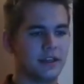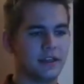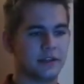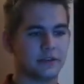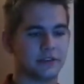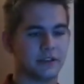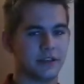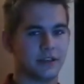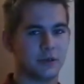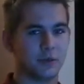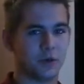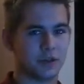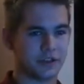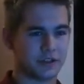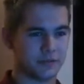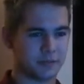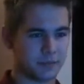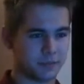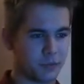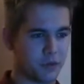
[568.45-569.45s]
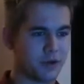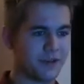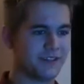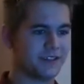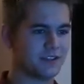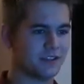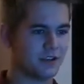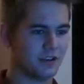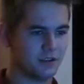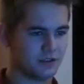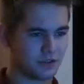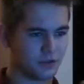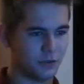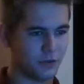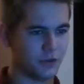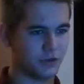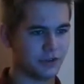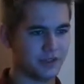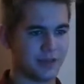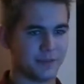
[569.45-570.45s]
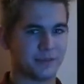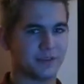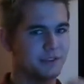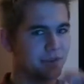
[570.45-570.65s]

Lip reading: Now say you want them to put it to your lips.